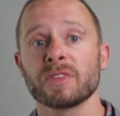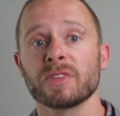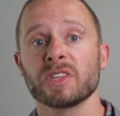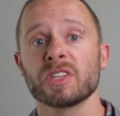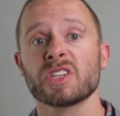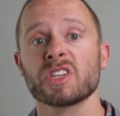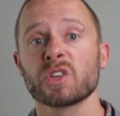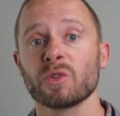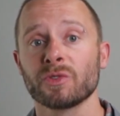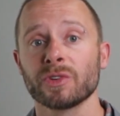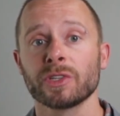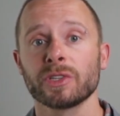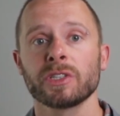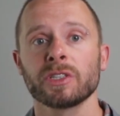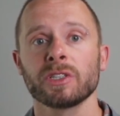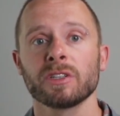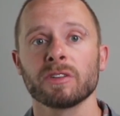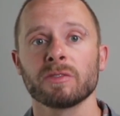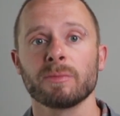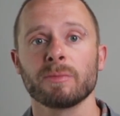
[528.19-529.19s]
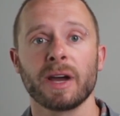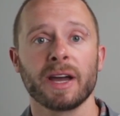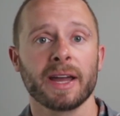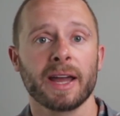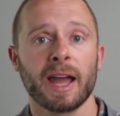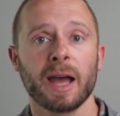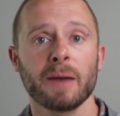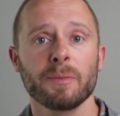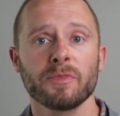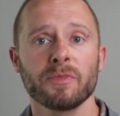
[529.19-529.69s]
the initial version of my
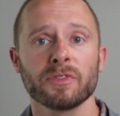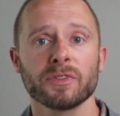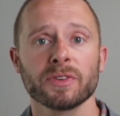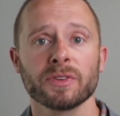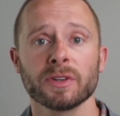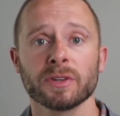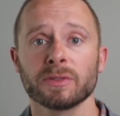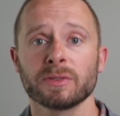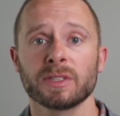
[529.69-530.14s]
app for